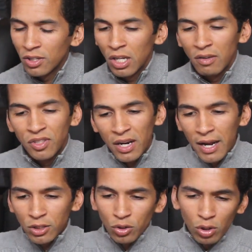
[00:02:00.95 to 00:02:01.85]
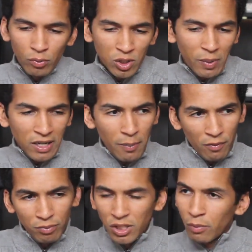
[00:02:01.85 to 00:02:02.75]
ourselves, then external respect
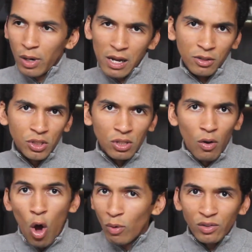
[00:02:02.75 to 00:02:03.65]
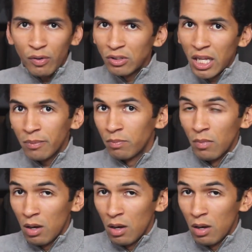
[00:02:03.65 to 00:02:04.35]
coming from someone else always feels like